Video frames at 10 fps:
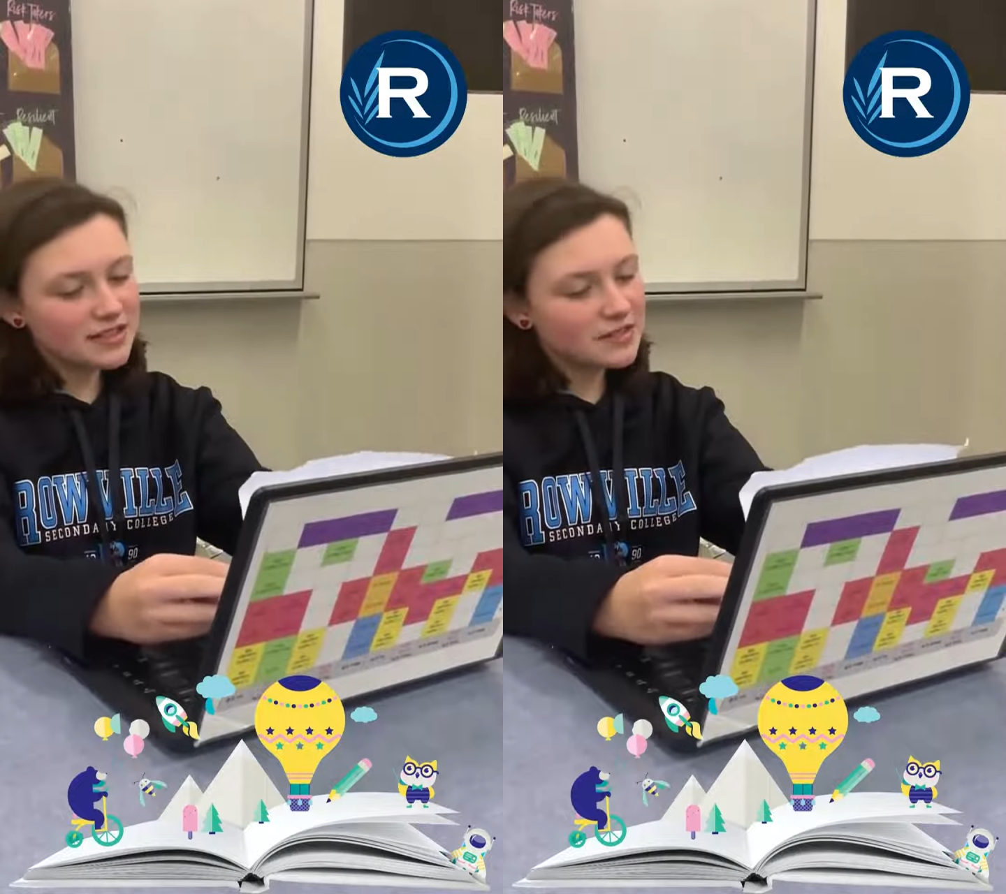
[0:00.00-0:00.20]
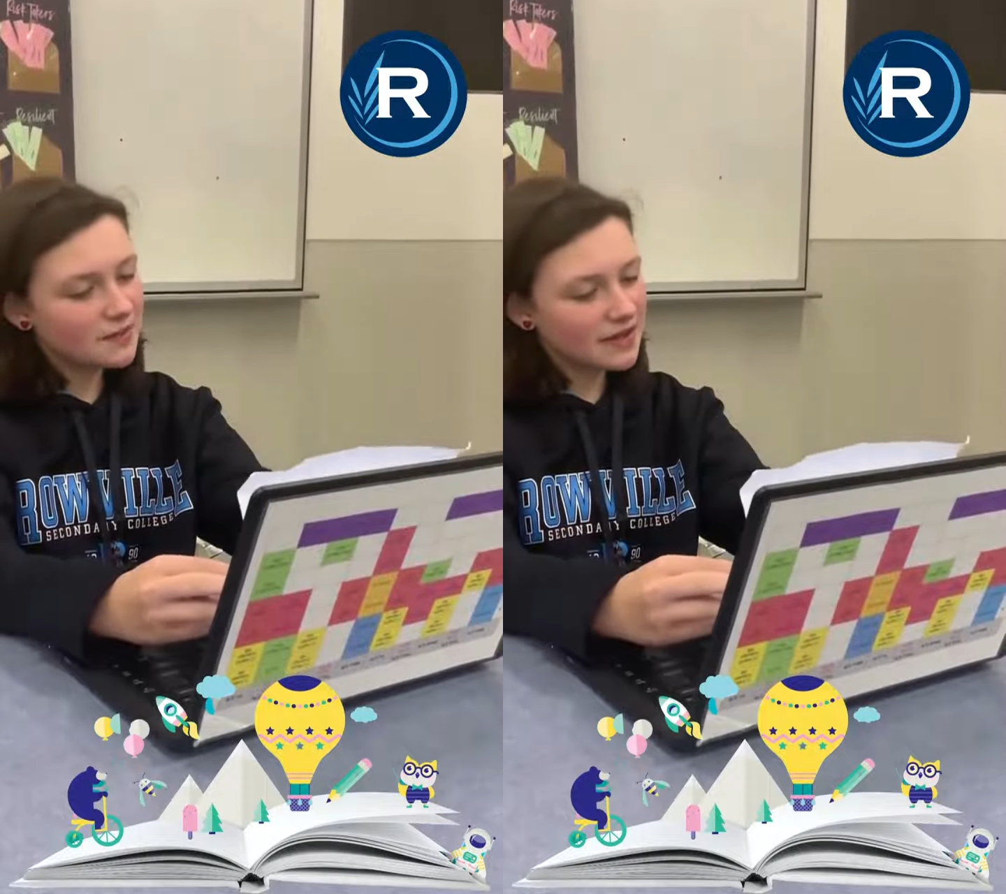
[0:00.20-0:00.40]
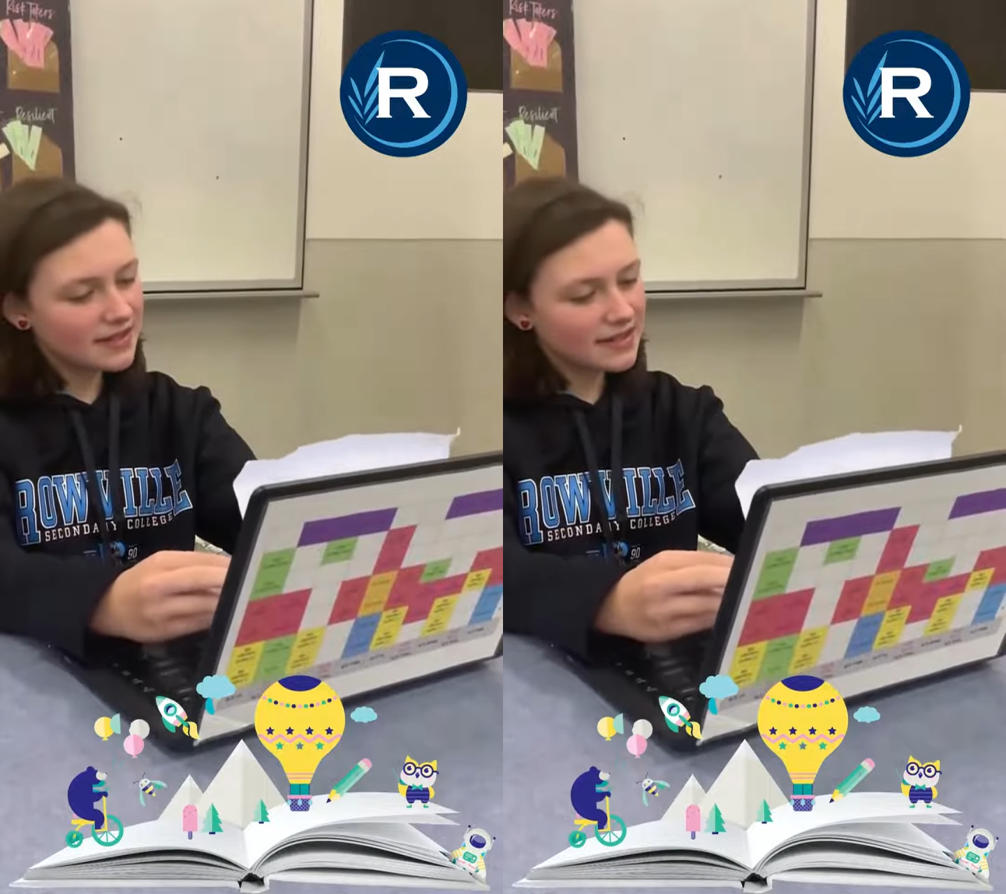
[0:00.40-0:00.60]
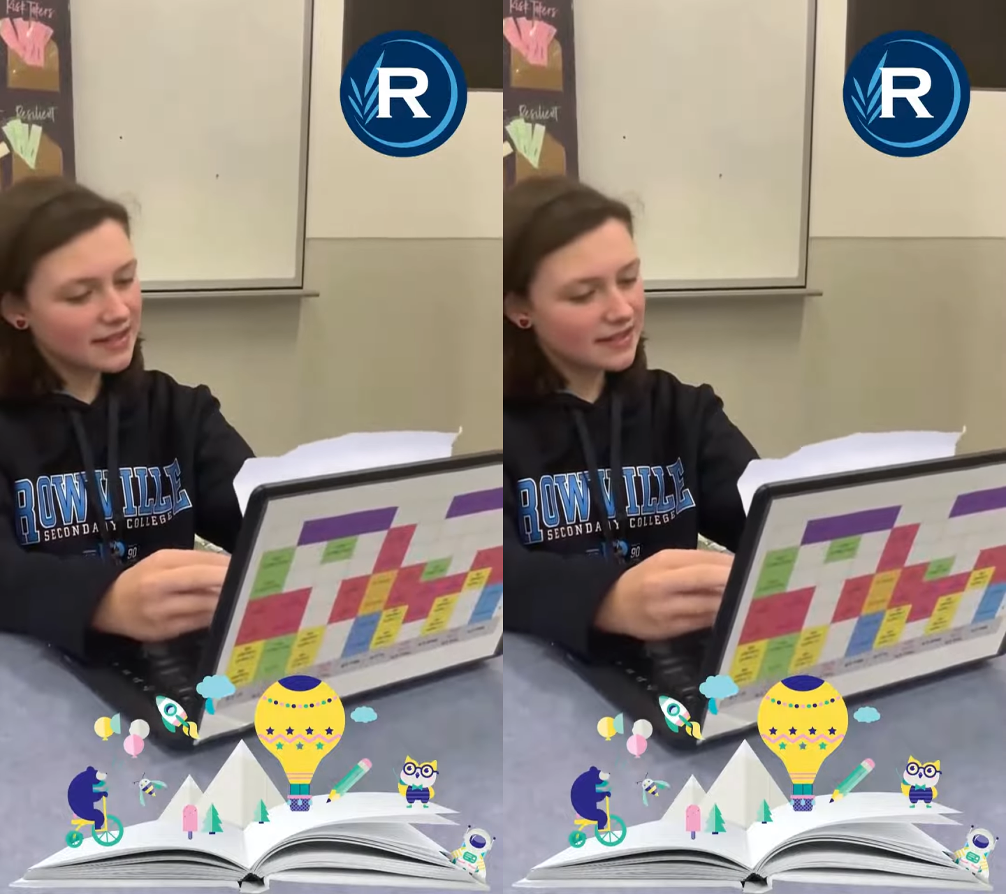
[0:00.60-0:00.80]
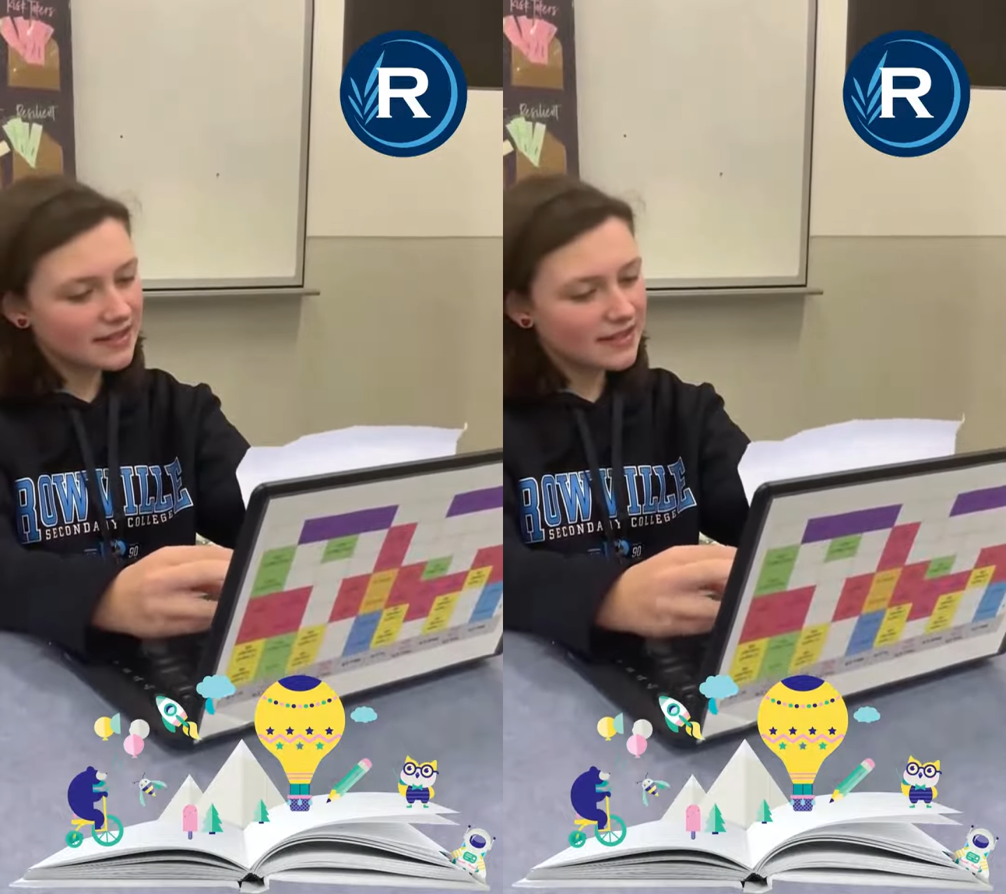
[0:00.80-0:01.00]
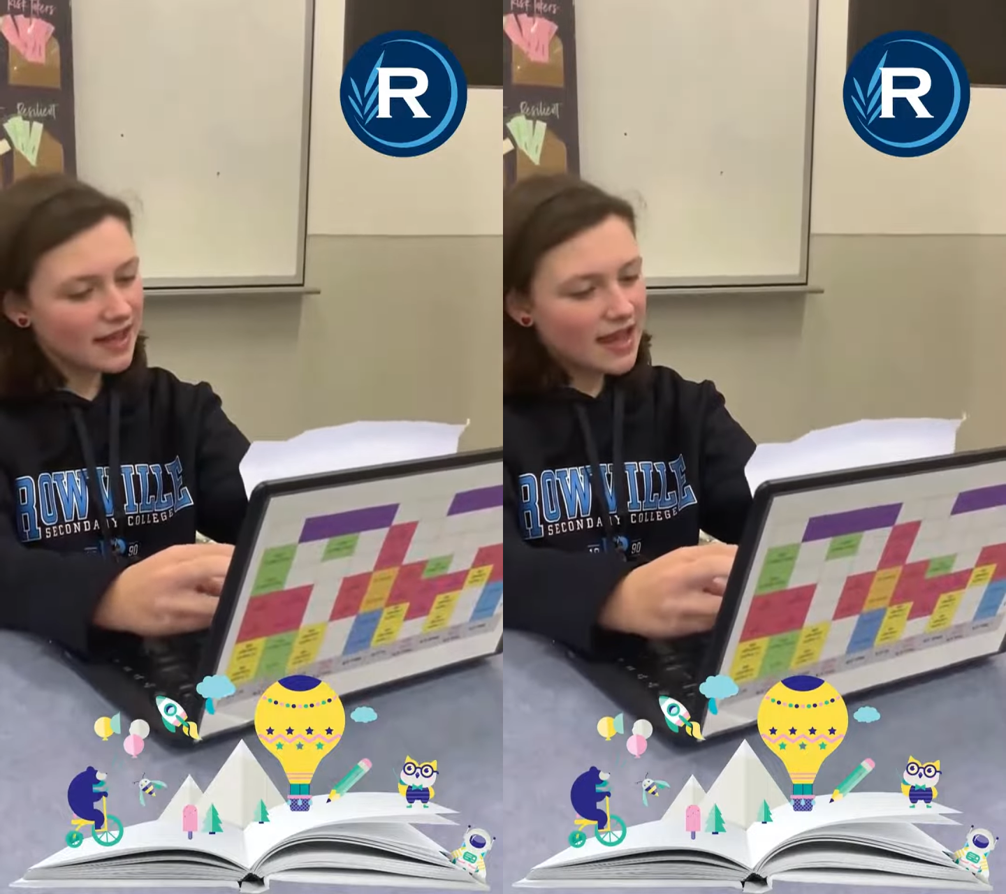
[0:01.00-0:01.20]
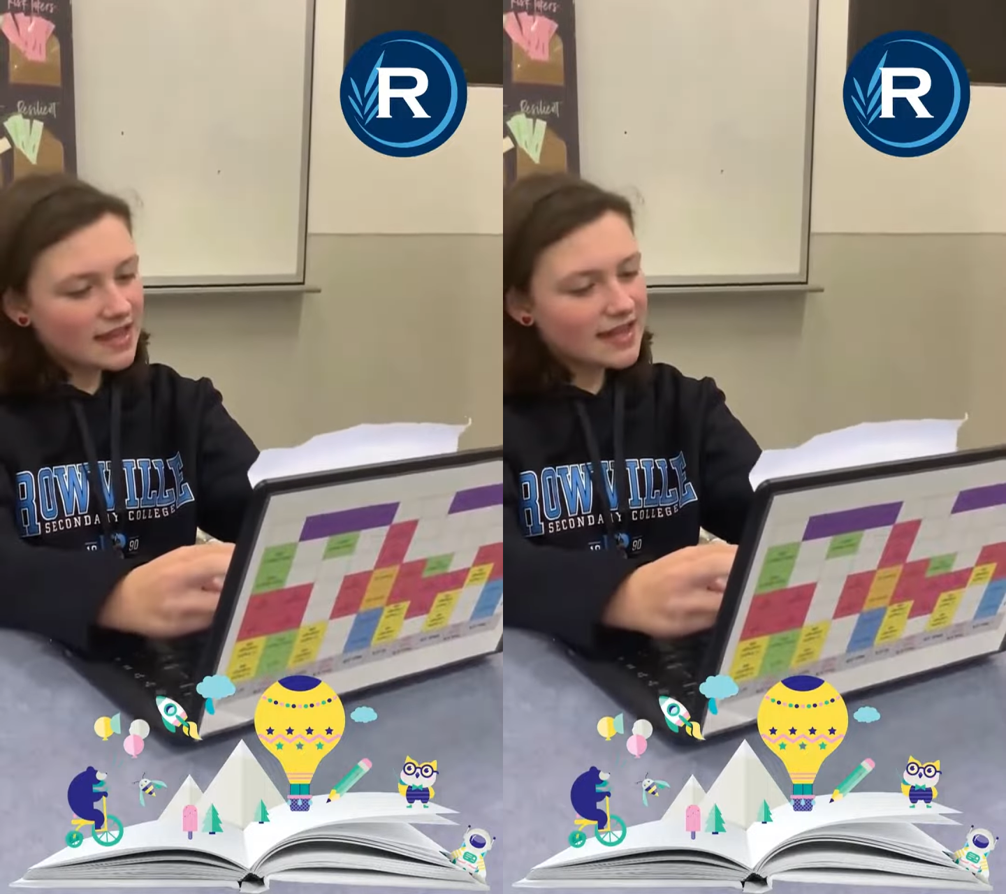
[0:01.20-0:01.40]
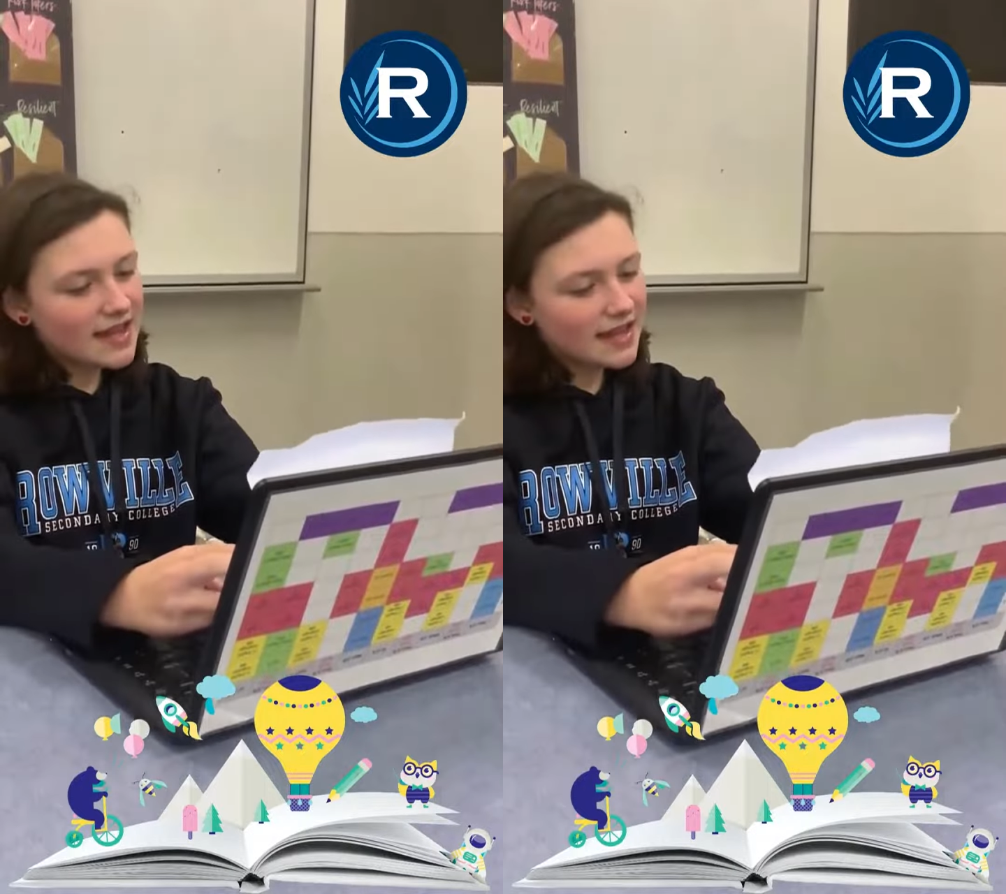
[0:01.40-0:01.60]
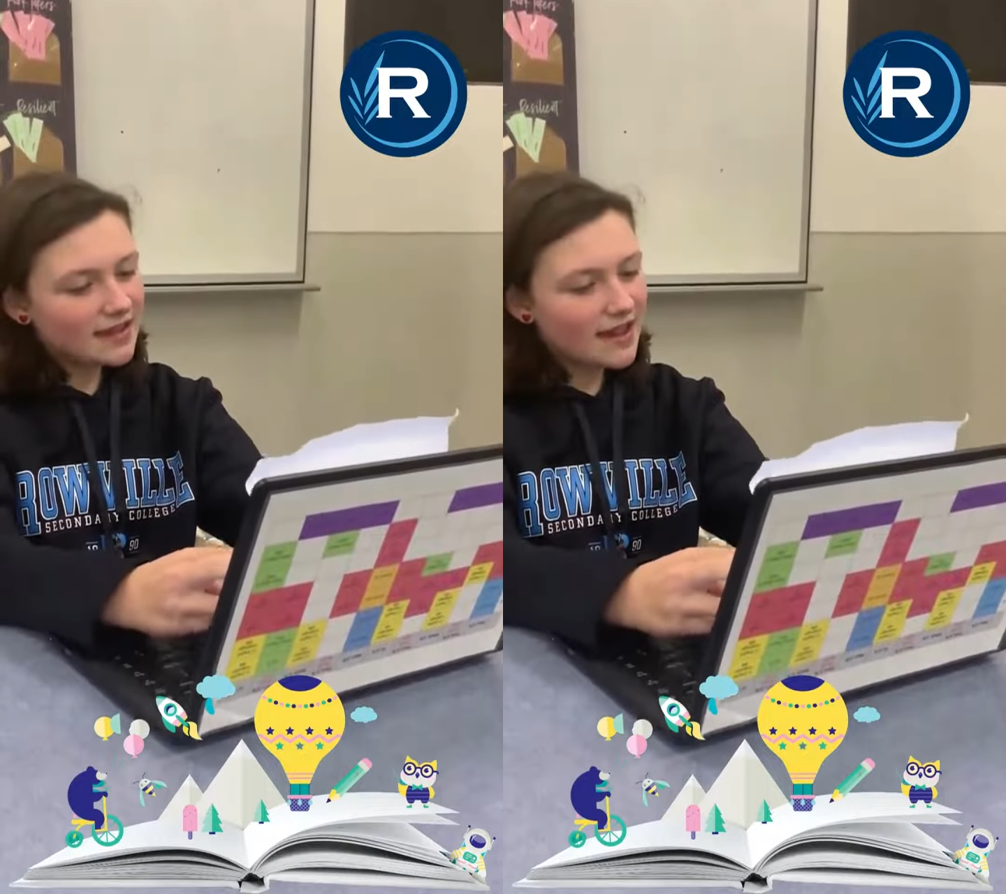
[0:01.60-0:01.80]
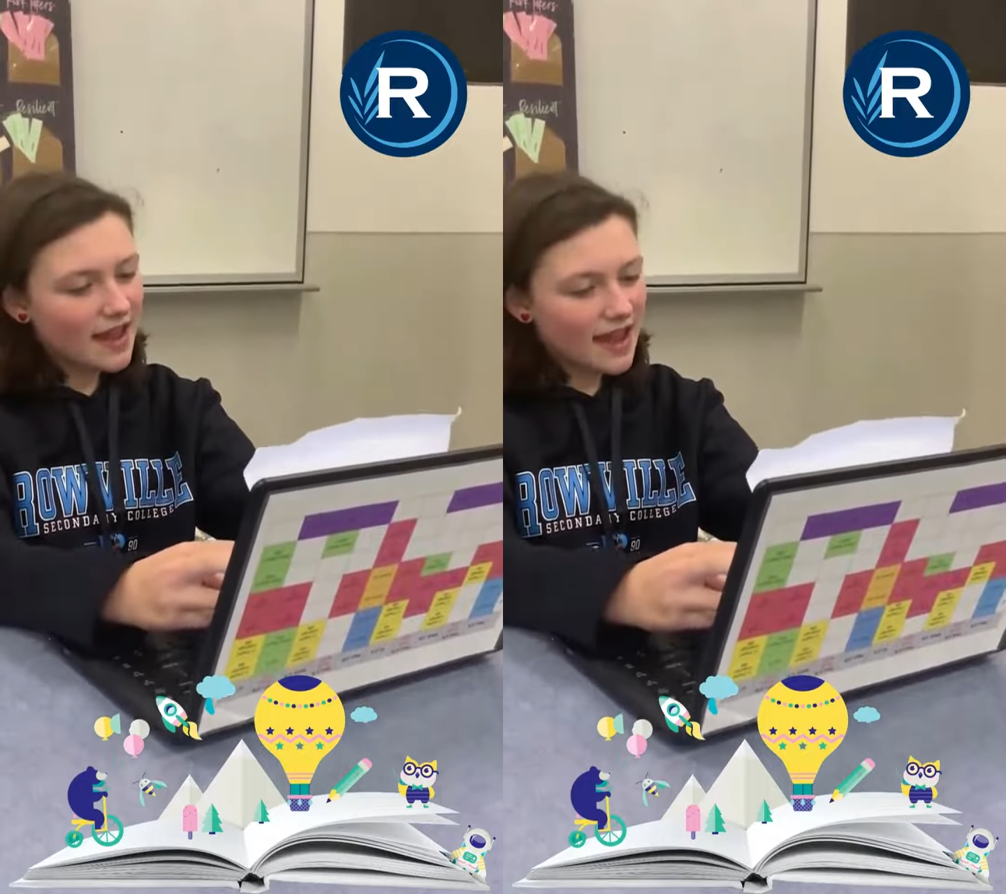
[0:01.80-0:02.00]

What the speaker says: experiences,